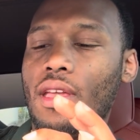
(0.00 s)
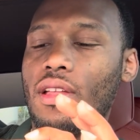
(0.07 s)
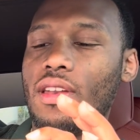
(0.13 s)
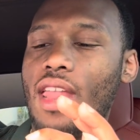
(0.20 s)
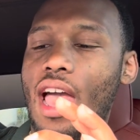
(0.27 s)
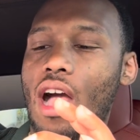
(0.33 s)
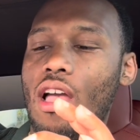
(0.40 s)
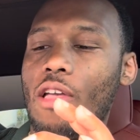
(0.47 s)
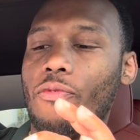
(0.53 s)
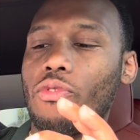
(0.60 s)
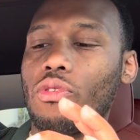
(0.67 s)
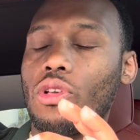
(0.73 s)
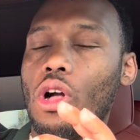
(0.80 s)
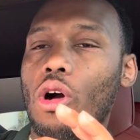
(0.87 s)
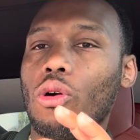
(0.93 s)
Now, if you
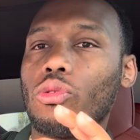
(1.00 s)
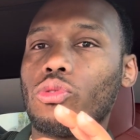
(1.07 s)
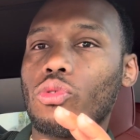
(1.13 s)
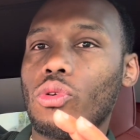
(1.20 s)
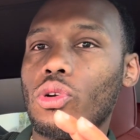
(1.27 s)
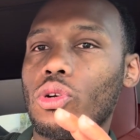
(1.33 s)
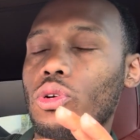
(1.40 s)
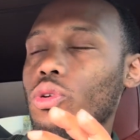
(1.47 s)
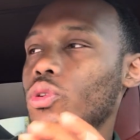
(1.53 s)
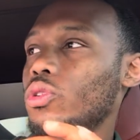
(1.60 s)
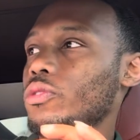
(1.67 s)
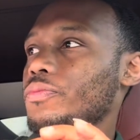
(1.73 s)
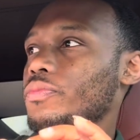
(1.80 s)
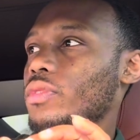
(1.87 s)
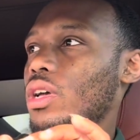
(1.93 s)
go through
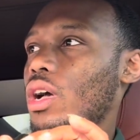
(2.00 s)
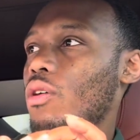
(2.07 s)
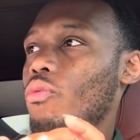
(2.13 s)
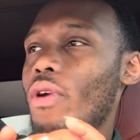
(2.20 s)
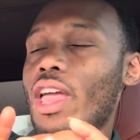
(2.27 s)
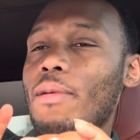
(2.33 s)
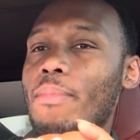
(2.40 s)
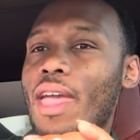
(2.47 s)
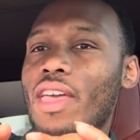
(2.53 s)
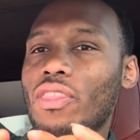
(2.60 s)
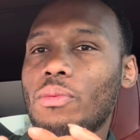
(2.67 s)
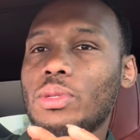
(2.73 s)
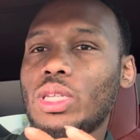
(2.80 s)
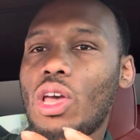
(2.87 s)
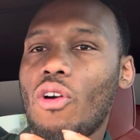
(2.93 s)
Ray-Ban
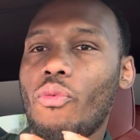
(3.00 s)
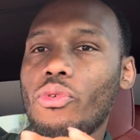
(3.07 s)
themselves,